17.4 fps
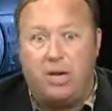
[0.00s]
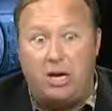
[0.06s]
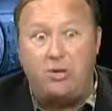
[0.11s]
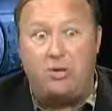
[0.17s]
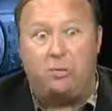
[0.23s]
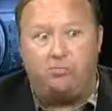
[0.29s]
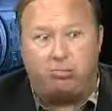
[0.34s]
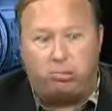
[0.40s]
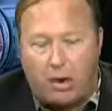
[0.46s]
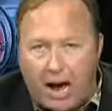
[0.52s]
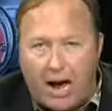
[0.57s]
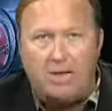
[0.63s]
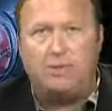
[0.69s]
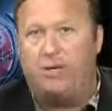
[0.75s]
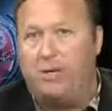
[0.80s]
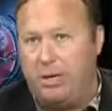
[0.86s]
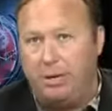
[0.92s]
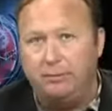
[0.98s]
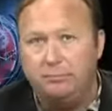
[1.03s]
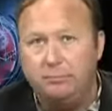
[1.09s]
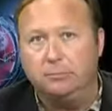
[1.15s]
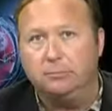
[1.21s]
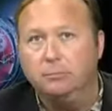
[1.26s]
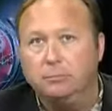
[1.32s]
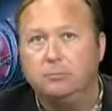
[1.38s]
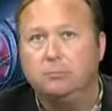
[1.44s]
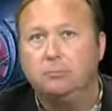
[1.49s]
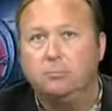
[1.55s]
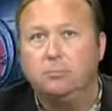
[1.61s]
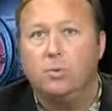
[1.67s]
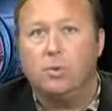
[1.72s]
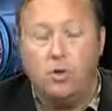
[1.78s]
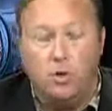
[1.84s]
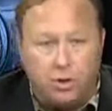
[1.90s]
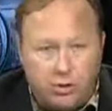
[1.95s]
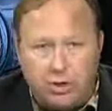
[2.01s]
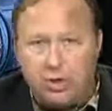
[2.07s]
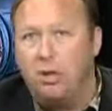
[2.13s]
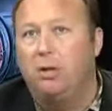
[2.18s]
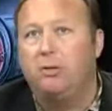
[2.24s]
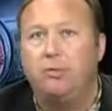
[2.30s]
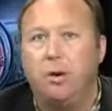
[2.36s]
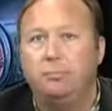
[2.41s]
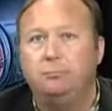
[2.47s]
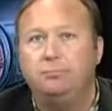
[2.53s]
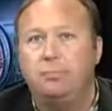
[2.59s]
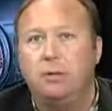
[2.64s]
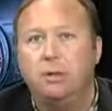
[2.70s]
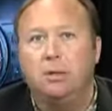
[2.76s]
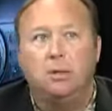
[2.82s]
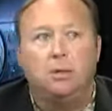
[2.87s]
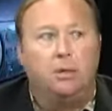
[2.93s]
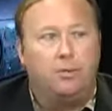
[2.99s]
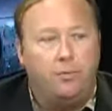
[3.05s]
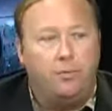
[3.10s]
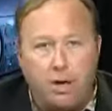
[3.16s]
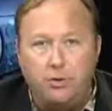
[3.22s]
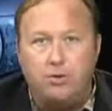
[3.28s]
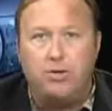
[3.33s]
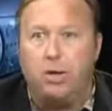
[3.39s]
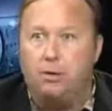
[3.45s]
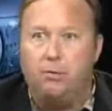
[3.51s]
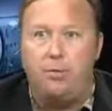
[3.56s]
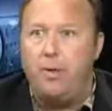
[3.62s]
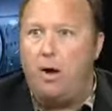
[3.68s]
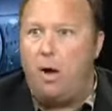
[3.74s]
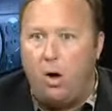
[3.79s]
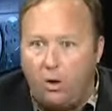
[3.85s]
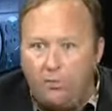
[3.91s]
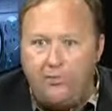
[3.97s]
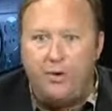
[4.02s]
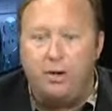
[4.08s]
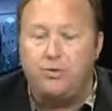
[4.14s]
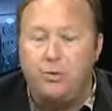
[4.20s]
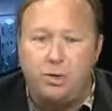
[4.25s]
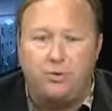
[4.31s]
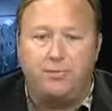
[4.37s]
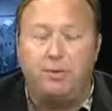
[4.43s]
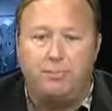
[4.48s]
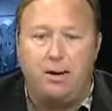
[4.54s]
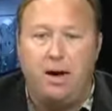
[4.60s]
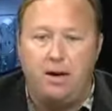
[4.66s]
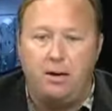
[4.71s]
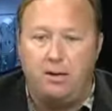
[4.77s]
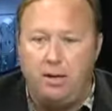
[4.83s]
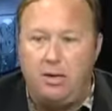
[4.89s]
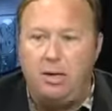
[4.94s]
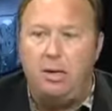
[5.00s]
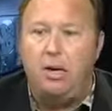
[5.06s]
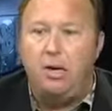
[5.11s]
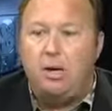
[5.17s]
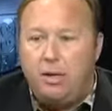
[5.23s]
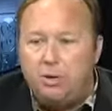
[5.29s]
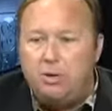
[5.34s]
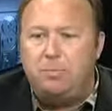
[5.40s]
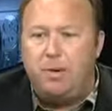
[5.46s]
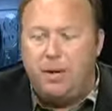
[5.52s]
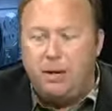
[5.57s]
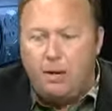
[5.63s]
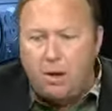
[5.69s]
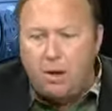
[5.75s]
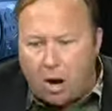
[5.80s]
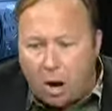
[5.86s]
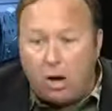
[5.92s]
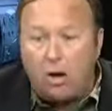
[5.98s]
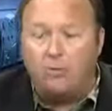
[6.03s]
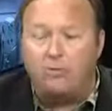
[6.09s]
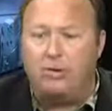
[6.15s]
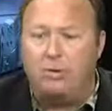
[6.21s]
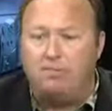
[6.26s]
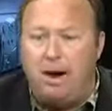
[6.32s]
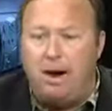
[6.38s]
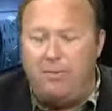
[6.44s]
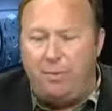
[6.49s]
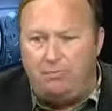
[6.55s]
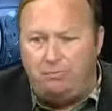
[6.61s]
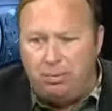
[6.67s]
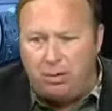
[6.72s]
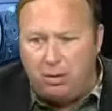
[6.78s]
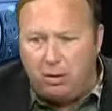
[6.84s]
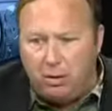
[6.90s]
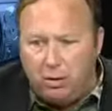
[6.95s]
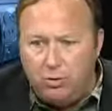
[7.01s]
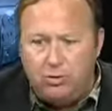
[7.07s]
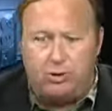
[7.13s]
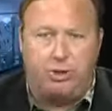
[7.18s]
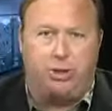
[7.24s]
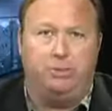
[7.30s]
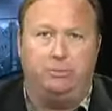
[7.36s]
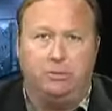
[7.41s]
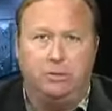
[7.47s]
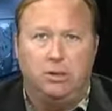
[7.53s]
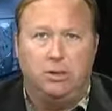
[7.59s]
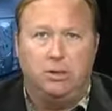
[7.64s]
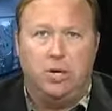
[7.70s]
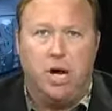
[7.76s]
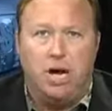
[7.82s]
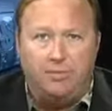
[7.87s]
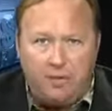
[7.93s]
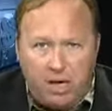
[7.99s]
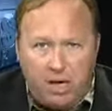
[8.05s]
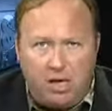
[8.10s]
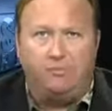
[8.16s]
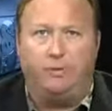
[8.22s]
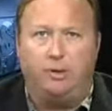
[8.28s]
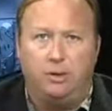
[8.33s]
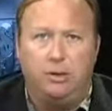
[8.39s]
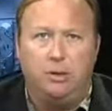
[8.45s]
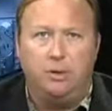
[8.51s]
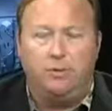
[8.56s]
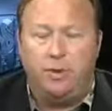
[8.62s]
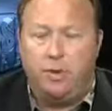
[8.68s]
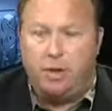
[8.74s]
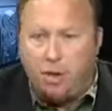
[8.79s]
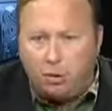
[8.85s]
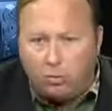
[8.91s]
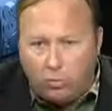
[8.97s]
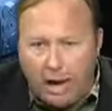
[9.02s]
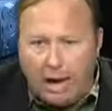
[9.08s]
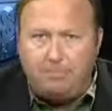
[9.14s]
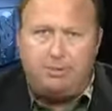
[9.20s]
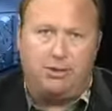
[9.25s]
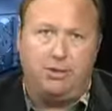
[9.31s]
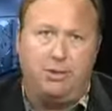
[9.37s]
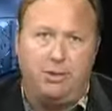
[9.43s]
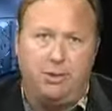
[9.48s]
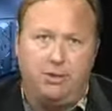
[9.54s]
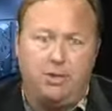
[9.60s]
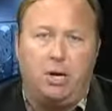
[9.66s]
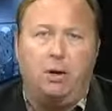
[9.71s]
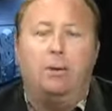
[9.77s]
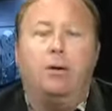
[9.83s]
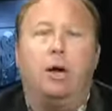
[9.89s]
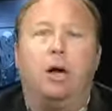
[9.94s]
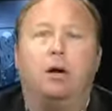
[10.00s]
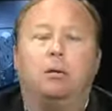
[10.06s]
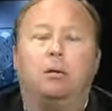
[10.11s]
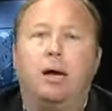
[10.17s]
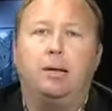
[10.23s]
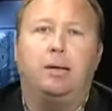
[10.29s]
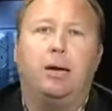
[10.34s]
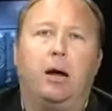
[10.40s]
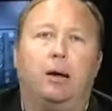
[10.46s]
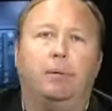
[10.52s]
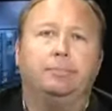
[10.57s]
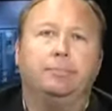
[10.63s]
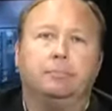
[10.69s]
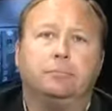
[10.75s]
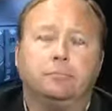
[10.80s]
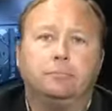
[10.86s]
And your progeny, your children, their children, the whole future of humanity is being cursed by the pollution of evil, the corruption that's going on right now.